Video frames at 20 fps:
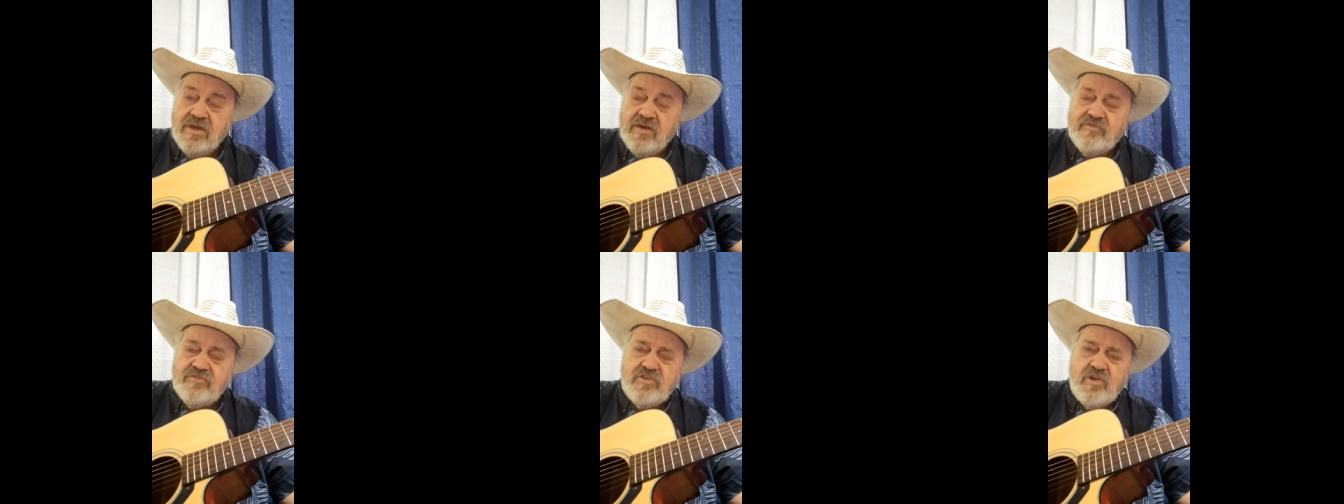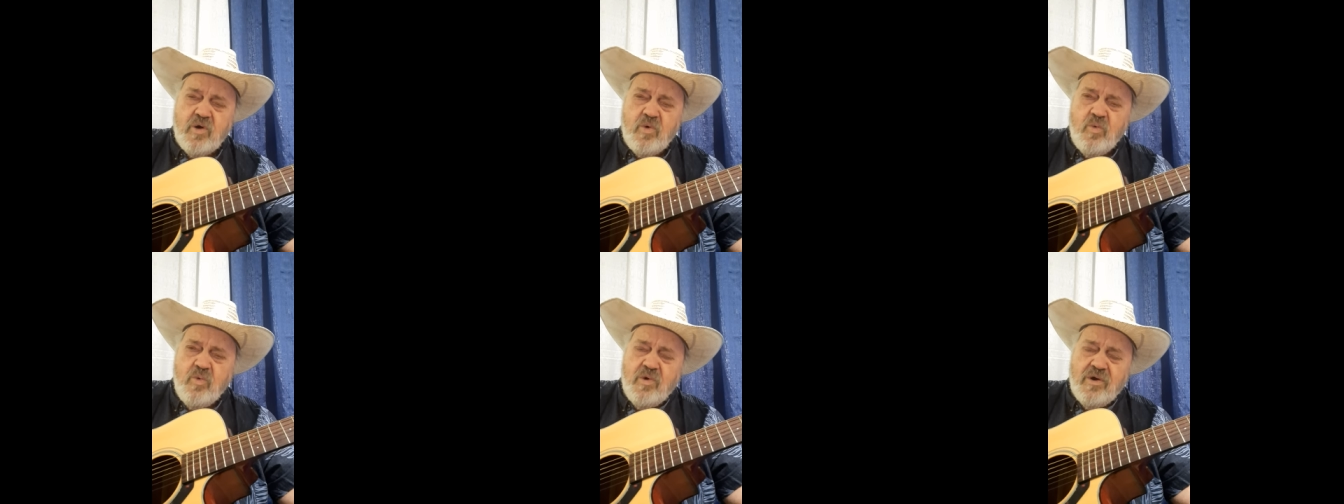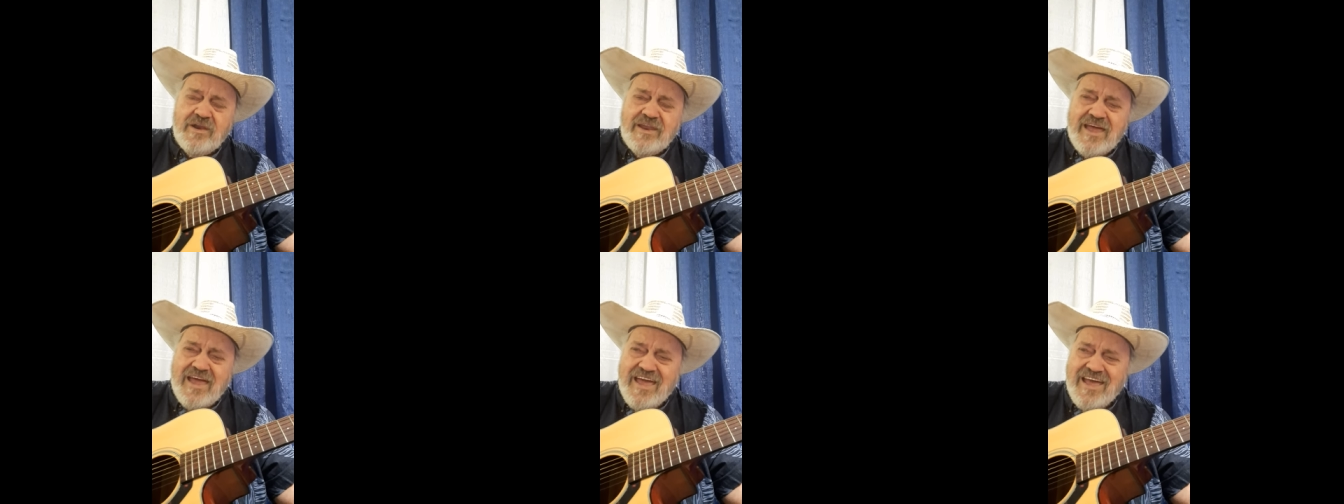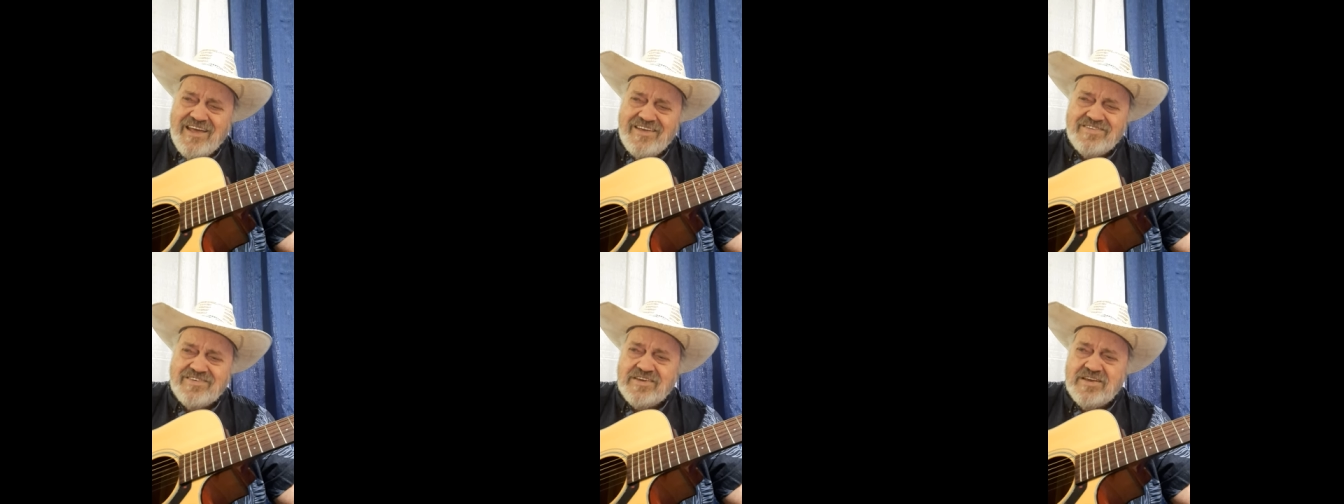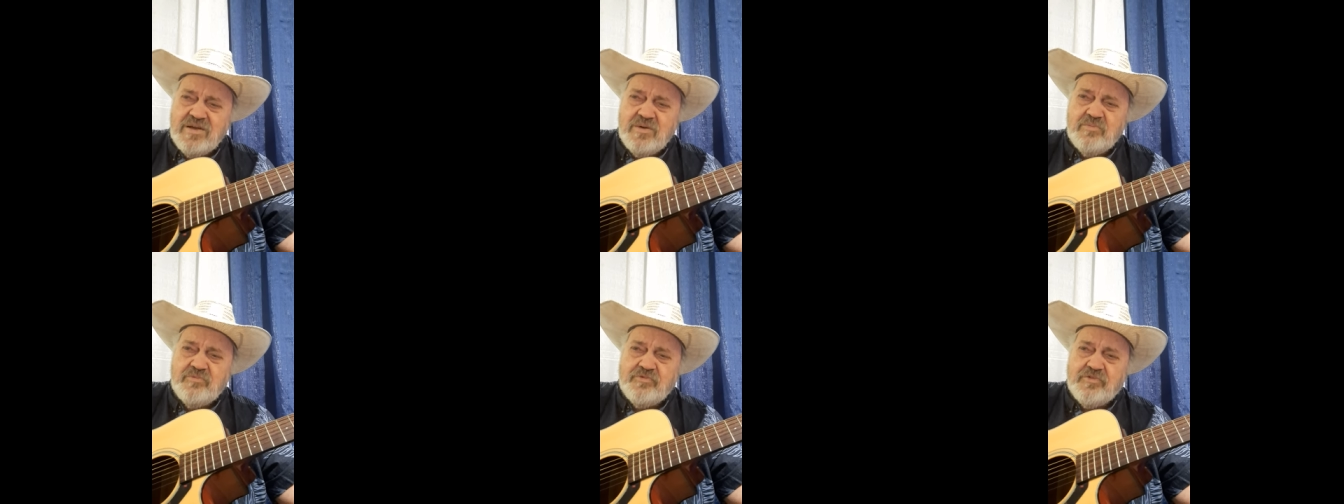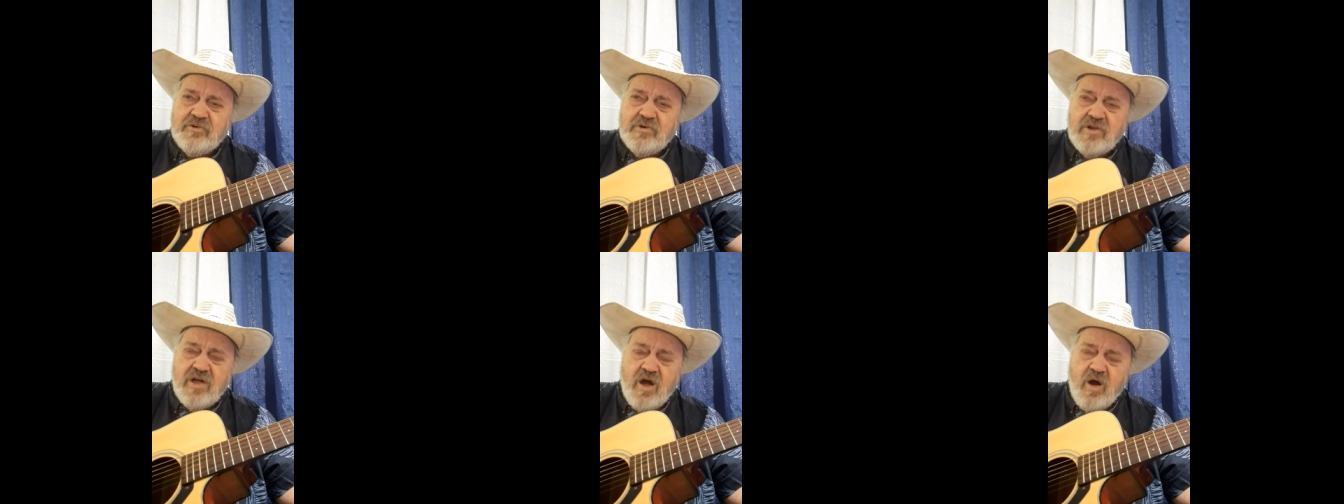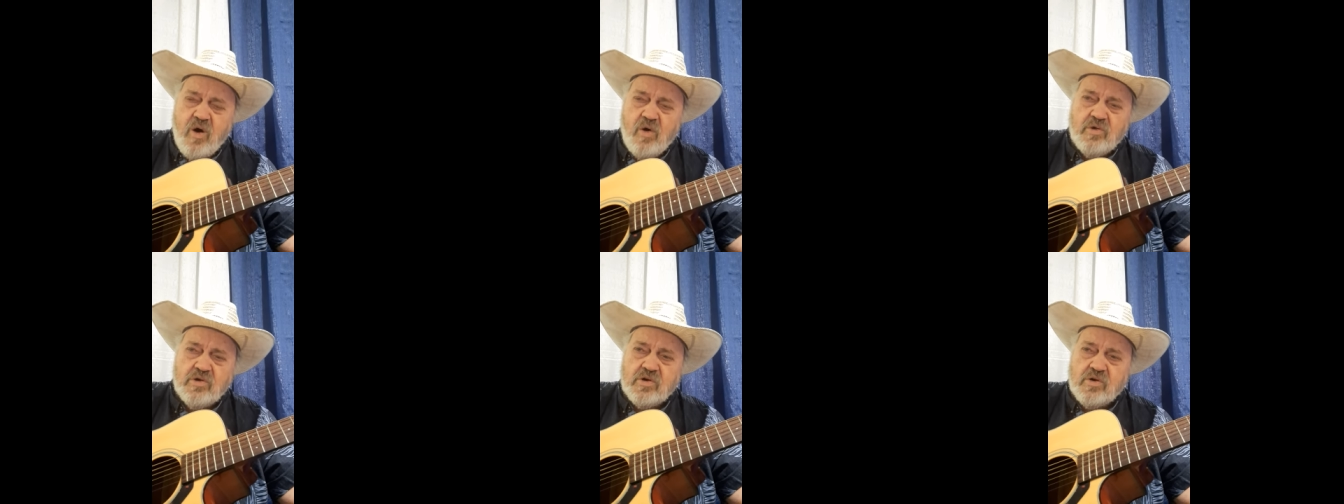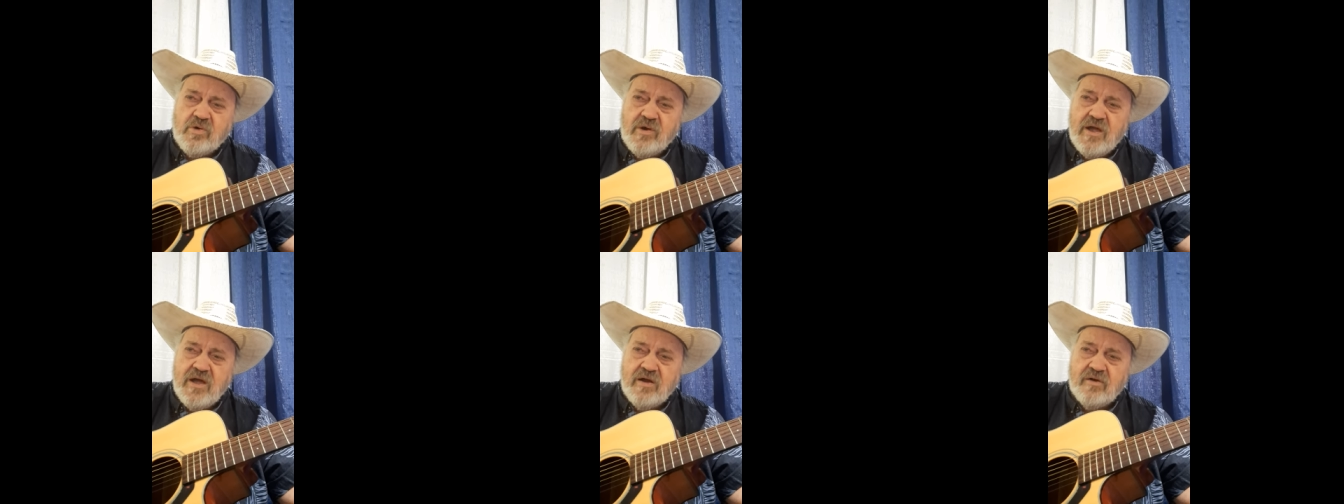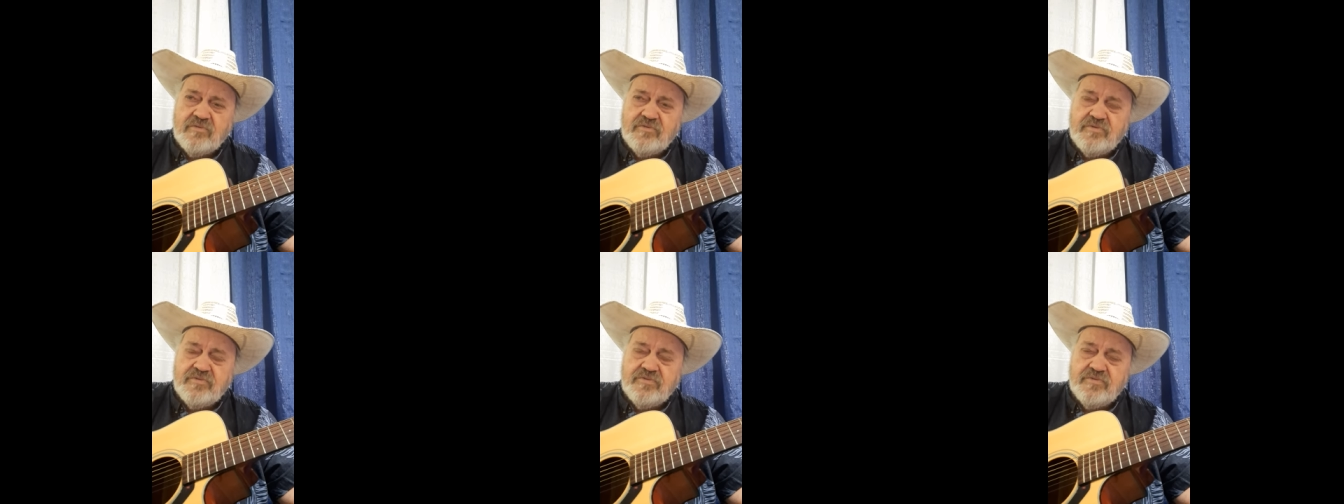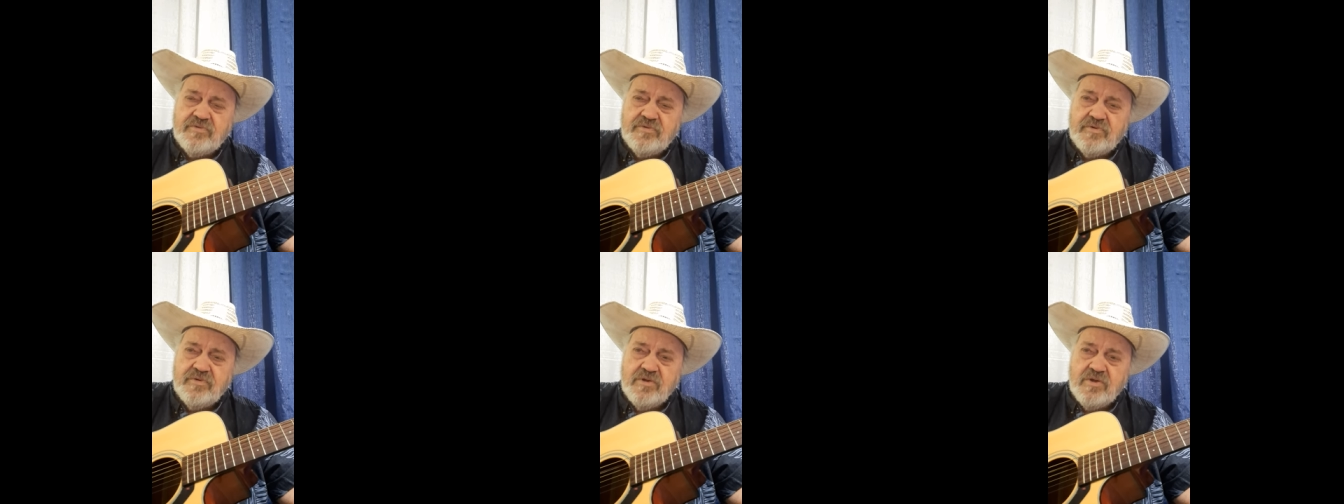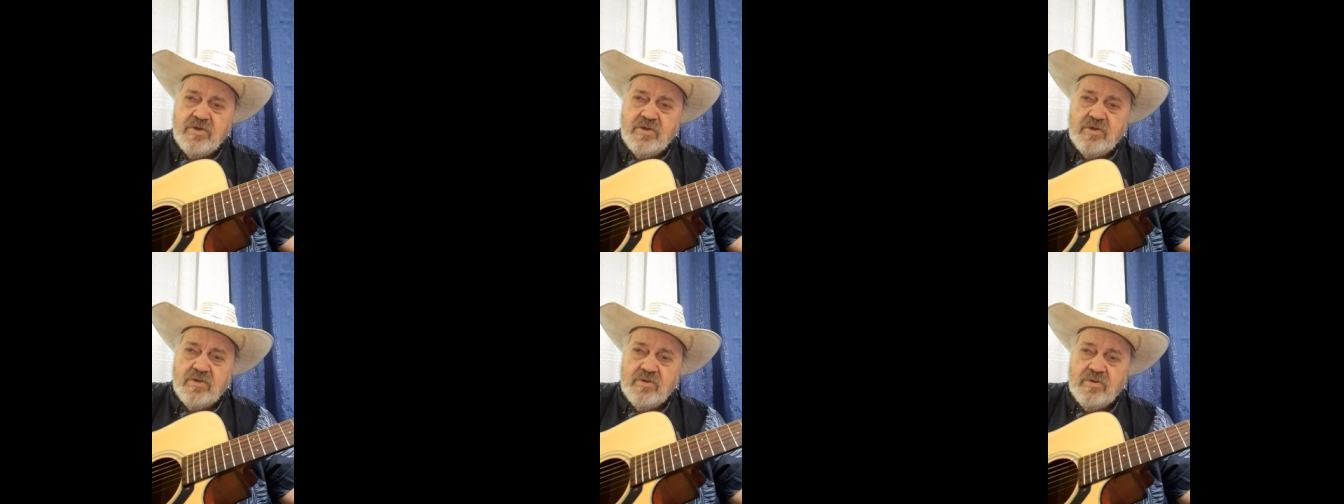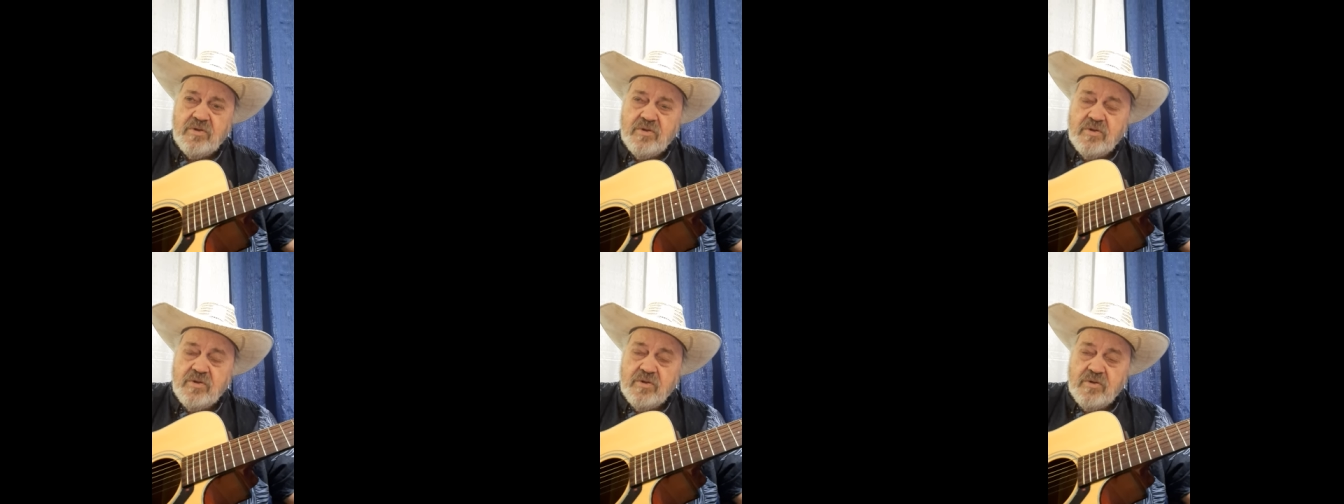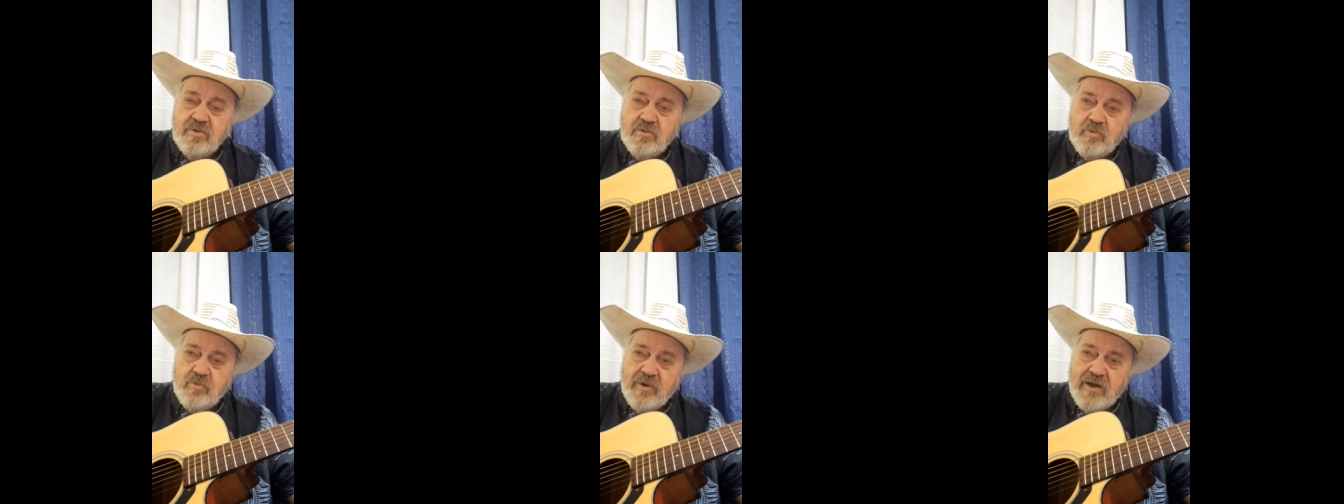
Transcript: If no one asked him for an autograph,